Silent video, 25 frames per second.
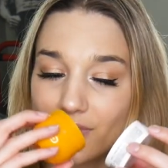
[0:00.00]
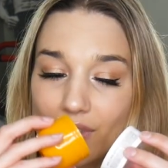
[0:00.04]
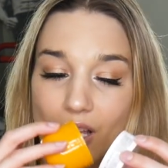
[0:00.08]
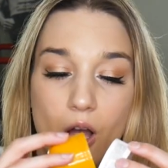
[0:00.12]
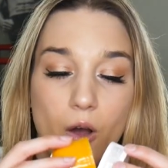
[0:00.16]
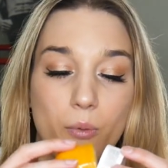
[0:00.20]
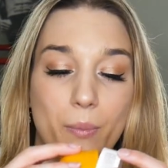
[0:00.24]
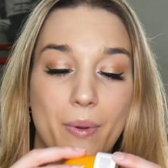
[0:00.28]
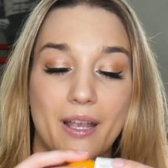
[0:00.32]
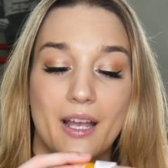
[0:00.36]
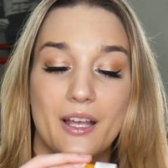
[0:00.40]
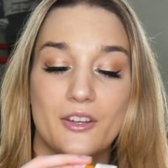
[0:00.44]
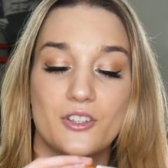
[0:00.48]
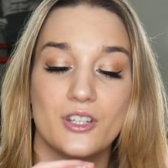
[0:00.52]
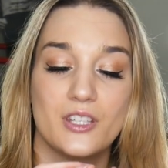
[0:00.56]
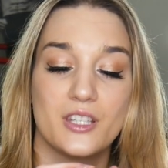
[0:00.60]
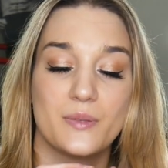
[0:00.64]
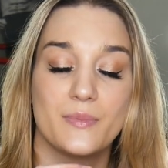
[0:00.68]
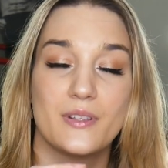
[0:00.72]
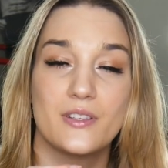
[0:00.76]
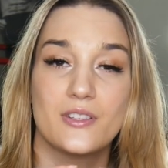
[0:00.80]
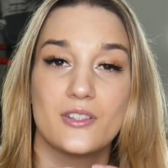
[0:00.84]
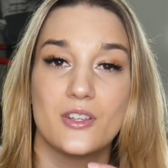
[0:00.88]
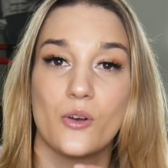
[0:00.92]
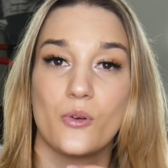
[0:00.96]
Oh my gosh, it
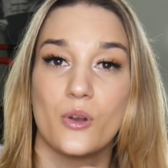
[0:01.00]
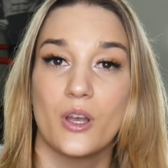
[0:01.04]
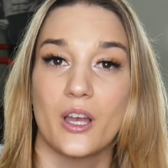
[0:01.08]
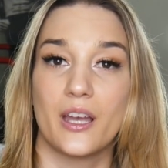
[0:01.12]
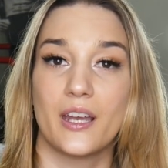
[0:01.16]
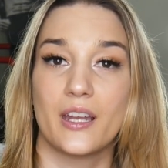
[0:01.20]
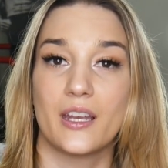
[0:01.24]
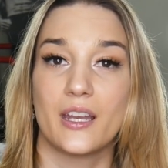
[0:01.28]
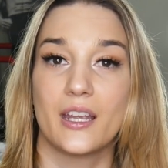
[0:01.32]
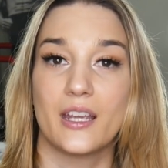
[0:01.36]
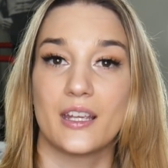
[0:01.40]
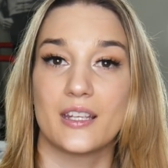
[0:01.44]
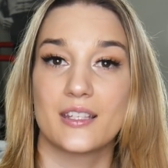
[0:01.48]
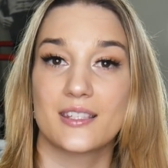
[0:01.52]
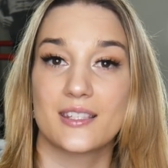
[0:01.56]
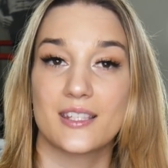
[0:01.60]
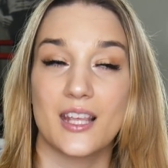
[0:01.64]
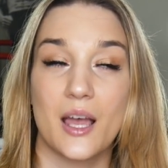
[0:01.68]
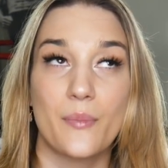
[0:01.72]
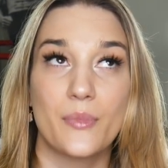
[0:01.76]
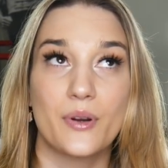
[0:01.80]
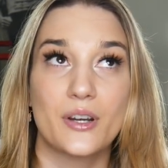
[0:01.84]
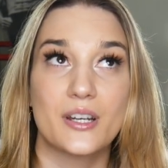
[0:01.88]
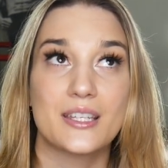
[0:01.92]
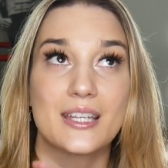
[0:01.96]
smells so good.
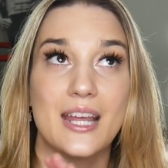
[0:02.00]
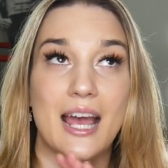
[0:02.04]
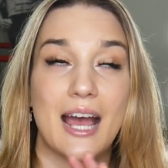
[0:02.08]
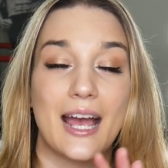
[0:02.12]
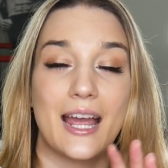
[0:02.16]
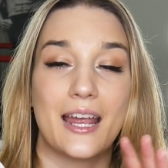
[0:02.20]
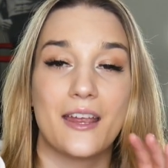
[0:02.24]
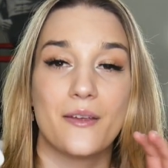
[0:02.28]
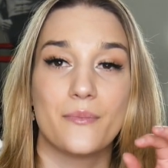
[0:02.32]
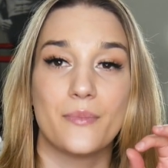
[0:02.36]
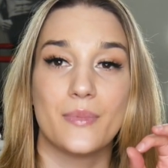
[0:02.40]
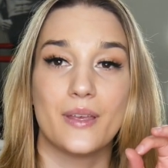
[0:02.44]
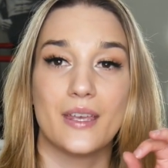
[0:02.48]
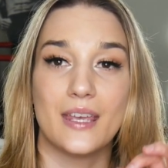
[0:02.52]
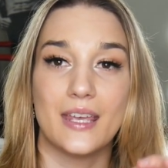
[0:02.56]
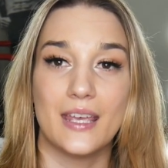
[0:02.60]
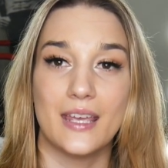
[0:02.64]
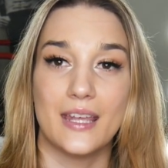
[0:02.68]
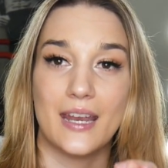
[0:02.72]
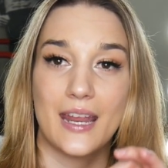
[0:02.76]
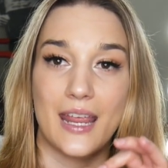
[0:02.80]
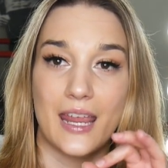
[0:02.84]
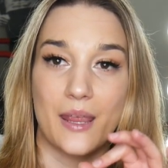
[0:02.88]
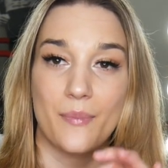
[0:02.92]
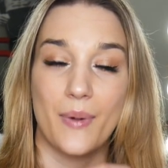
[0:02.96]
Summertime
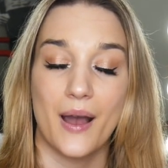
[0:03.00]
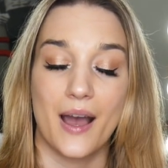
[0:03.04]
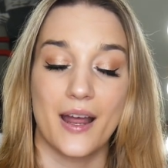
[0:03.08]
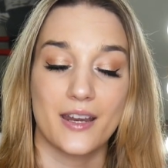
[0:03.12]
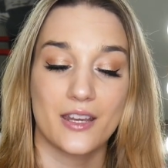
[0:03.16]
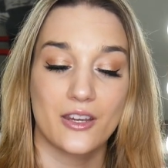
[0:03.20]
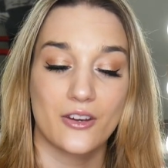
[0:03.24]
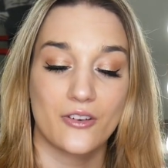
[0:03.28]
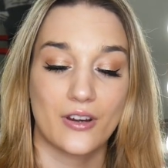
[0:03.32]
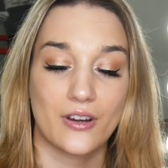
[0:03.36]
in a body